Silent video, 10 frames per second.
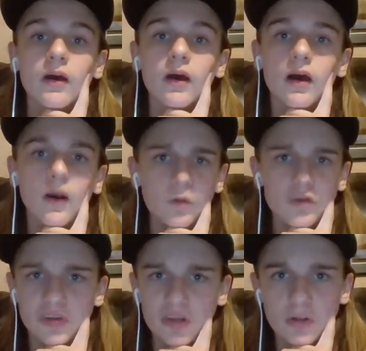uh, was
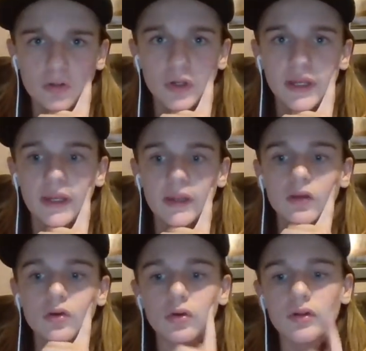still looking
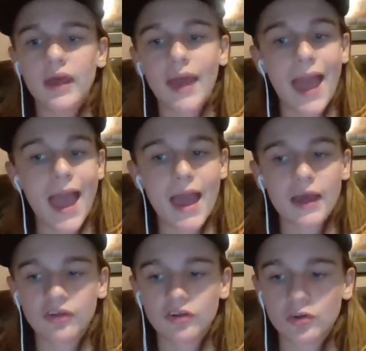good
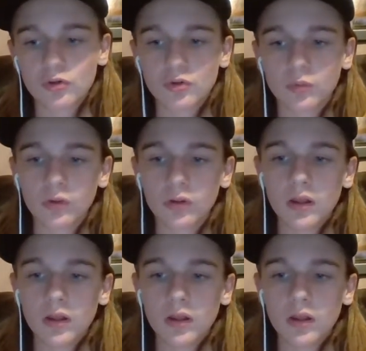as usual.